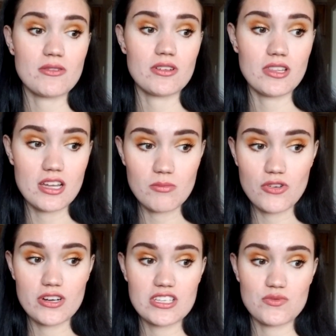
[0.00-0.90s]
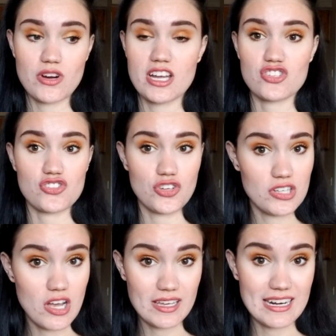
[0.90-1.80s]
were a lot of mornings where I just could
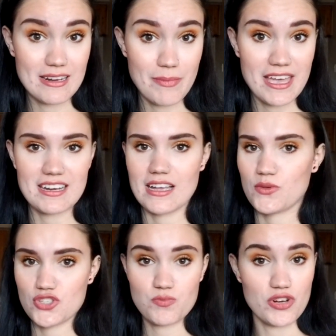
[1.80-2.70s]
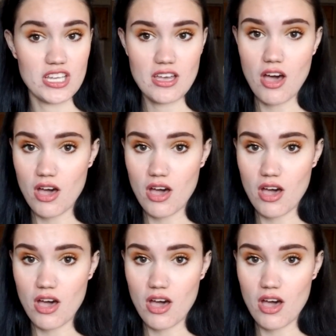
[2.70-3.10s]
not get out of bed and I would just bring